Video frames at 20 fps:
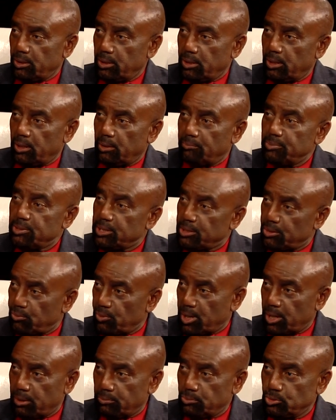being
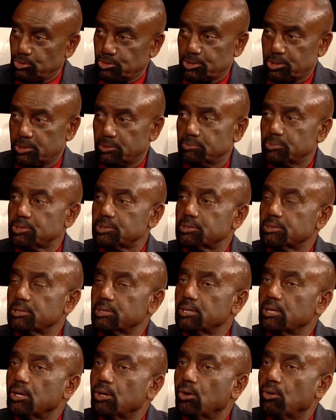around Muslims,
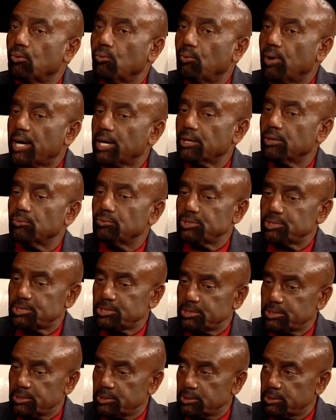why don't we
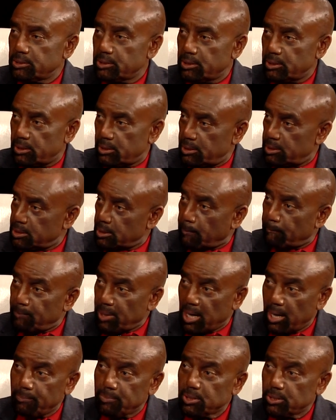see, in a
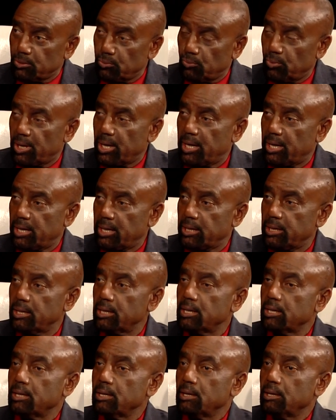public way,
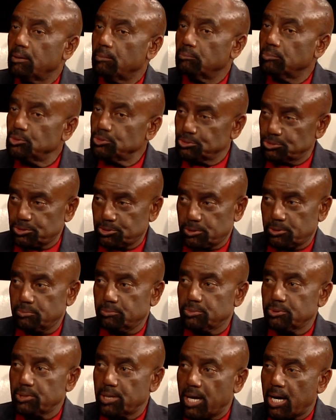
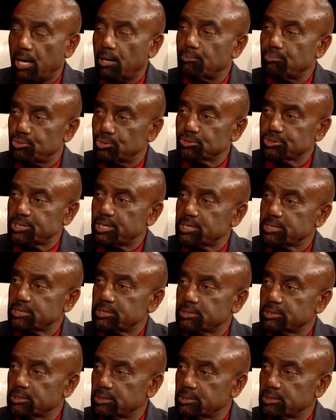Muslims out protesting?